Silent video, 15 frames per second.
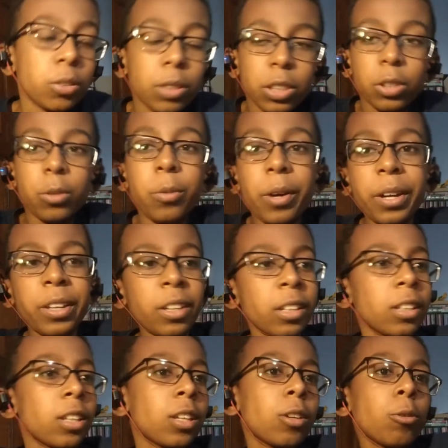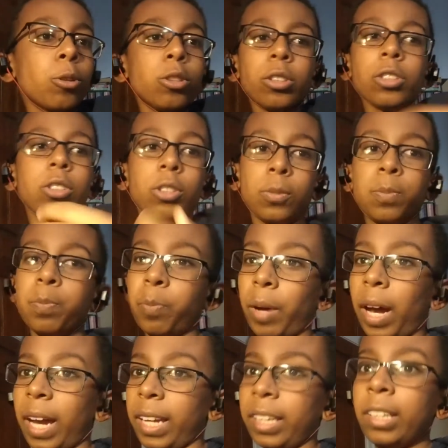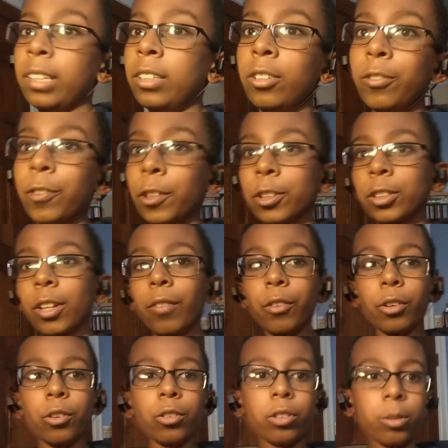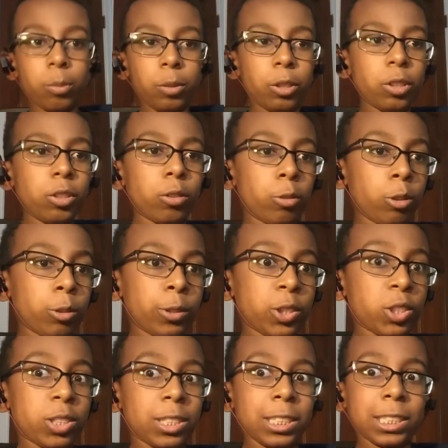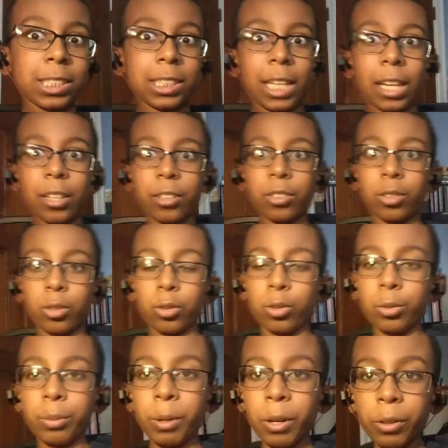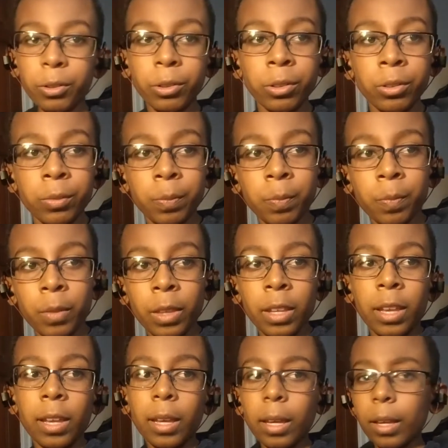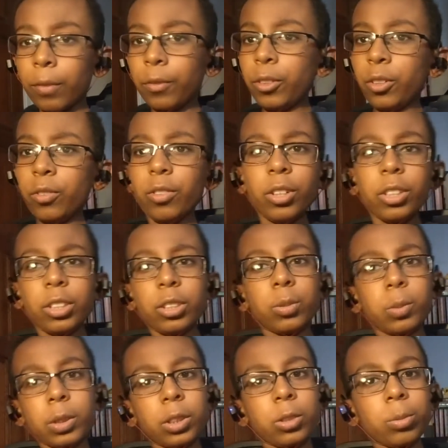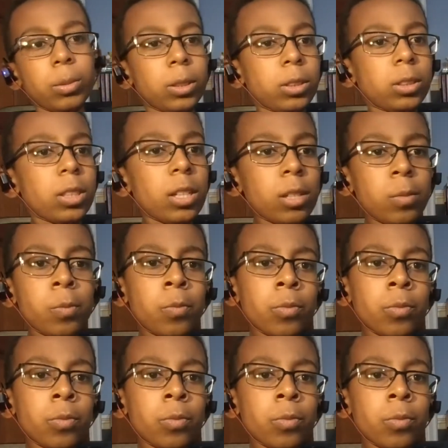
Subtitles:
a new one when you can just buy a new version of your old computer or just stay on an old model? If you really just want to switch though,